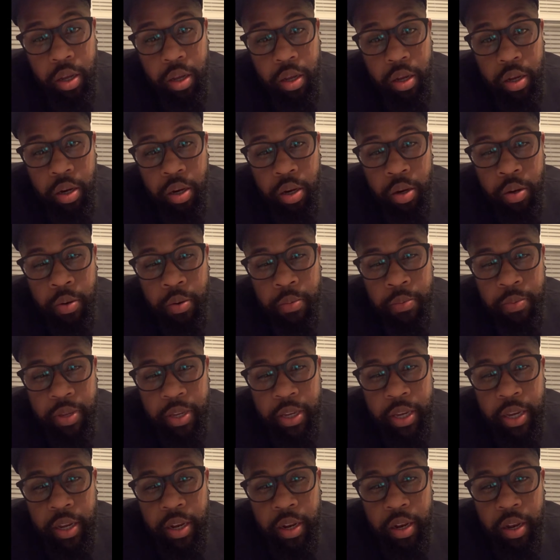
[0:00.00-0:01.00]
You know what I'm
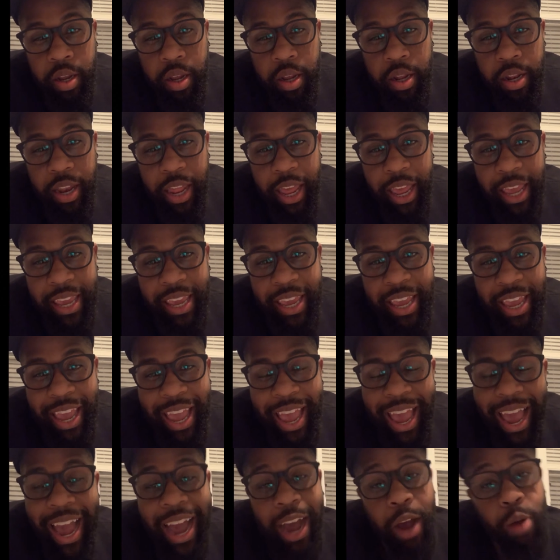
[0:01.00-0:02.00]
saying? Like,
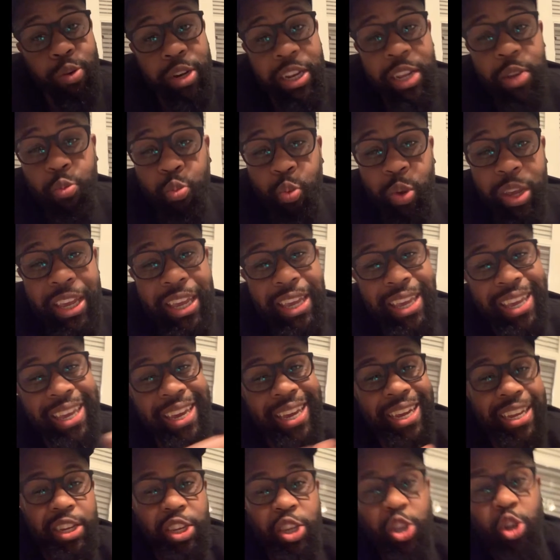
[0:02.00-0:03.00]
how did we
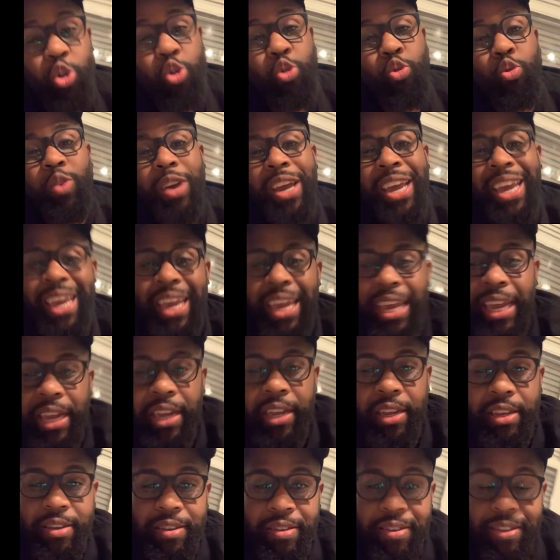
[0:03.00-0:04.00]
get to a
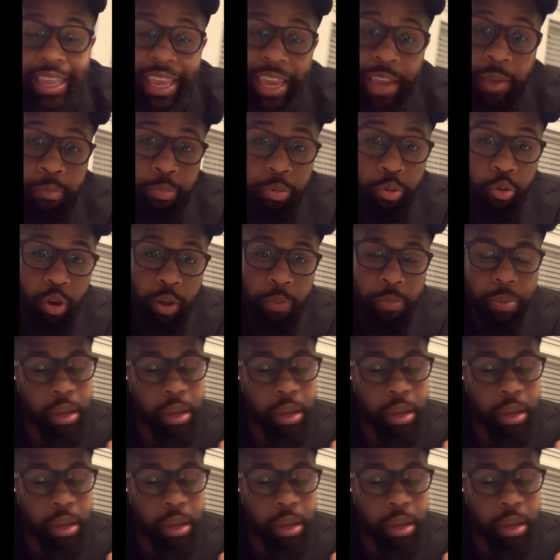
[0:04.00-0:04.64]
standpoint?